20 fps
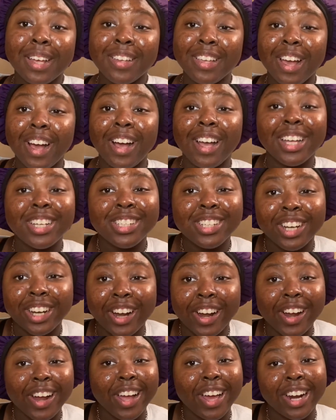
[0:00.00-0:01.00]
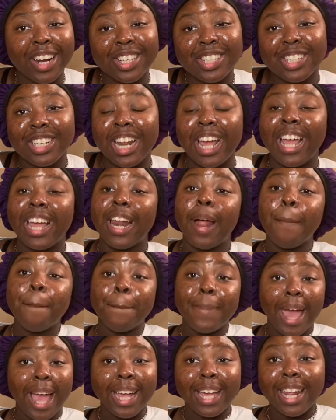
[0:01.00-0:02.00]
y'all, it's your girl Anna Jeanette, and I'm
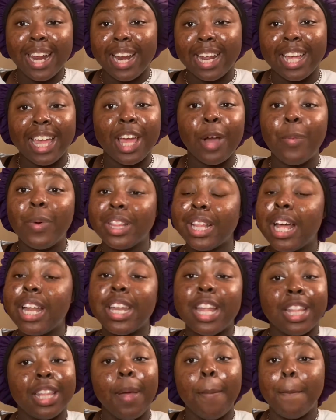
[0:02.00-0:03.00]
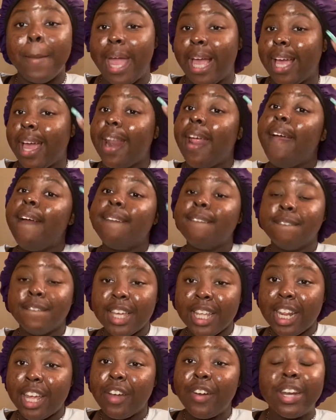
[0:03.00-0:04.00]
back at it again with another banging
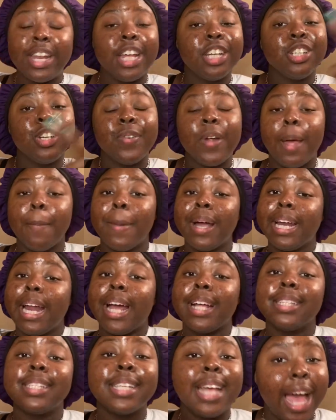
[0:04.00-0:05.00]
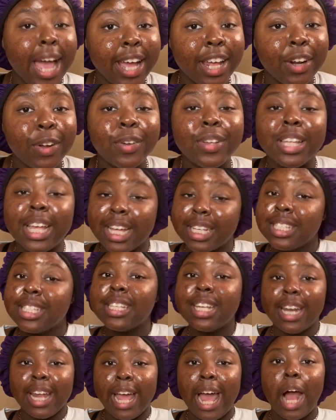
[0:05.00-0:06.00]
video. And as you read by that title,
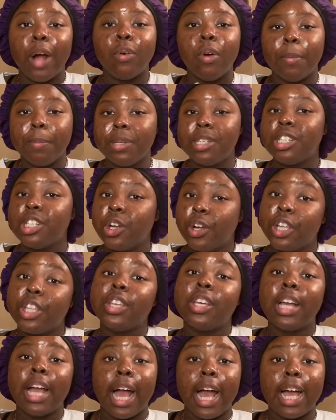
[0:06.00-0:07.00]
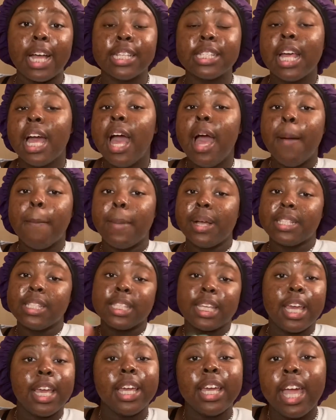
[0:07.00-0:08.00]
yes, today I will be showing you guys my
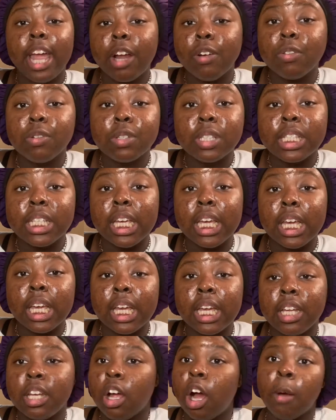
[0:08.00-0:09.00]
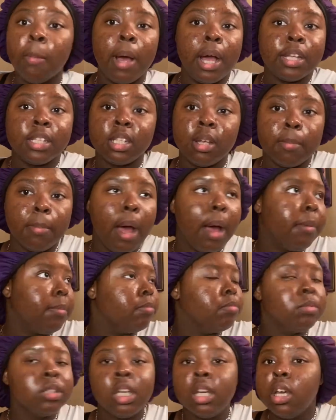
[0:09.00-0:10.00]
skincare routine. Don't mind, so
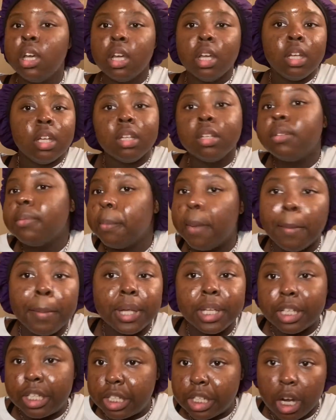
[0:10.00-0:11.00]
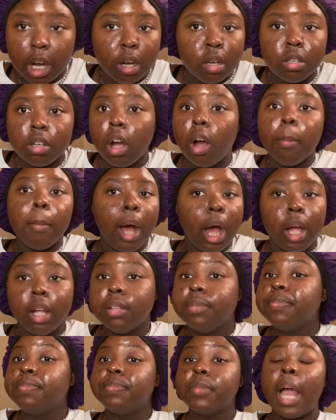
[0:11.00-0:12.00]
mama in the shower, don't mind.
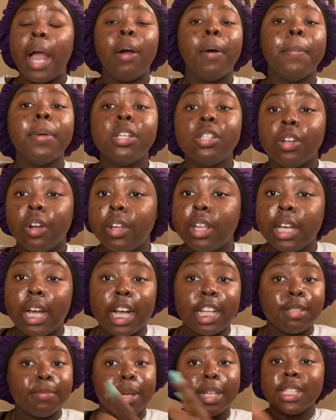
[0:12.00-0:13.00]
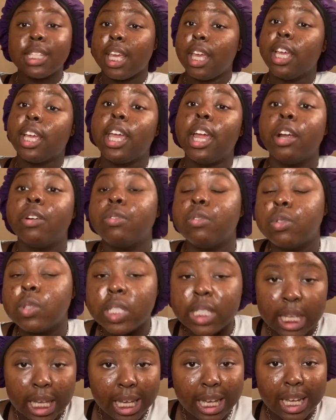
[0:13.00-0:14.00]
I'll be showing you guys my skincare
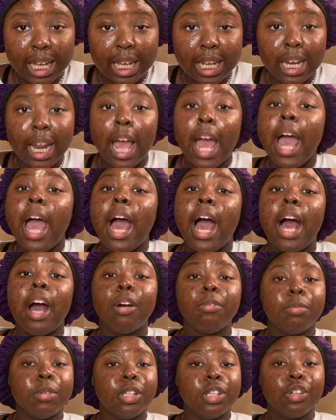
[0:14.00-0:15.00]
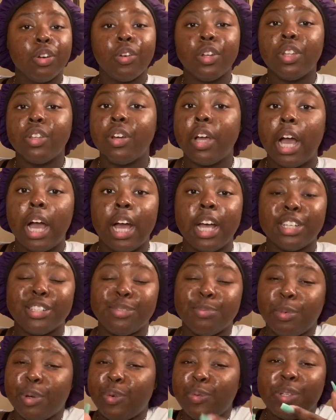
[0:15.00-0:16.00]
routine. I'll be showing you guys
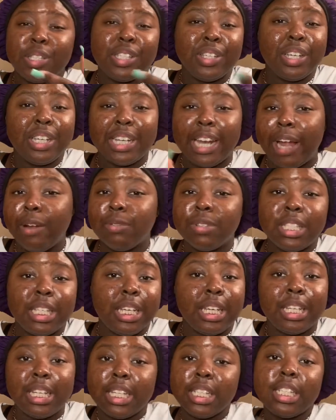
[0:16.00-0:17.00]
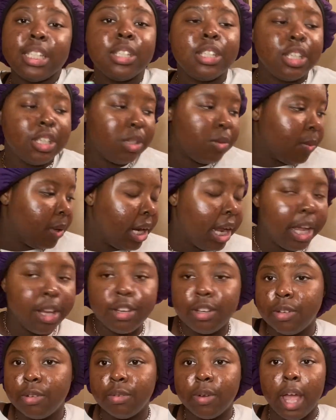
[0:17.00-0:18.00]
morning routine, night routine. This is just what I
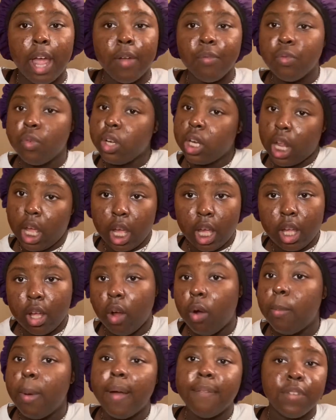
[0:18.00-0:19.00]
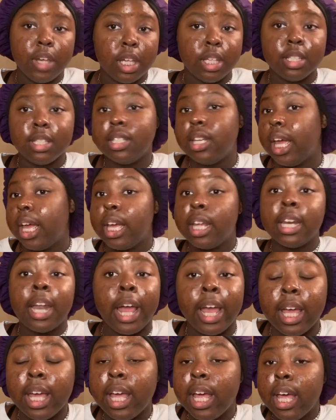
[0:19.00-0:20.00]
do every day on my face, day and
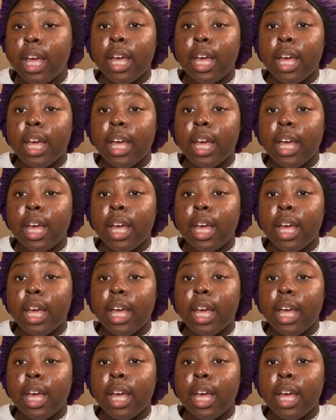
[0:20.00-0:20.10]
night.